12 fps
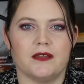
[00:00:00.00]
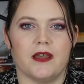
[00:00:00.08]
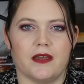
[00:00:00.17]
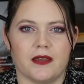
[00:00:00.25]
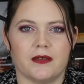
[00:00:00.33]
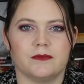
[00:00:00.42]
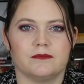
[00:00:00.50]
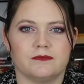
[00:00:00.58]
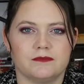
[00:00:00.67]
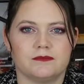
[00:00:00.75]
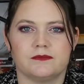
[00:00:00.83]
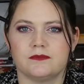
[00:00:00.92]
Yeah,
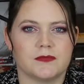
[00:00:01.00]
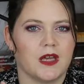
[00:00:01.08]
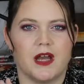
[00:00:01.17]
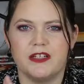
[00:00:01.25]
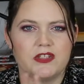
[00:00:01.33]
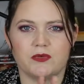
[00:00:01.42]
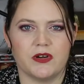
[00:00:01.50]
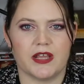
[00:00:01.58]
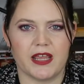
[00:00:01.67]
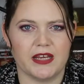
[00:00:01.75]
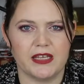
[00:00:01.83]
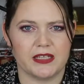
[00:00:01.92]
I just
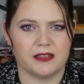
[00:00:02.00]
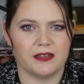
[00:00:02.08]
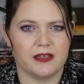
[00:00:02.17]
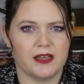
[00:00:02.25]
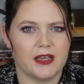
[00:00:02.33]
want any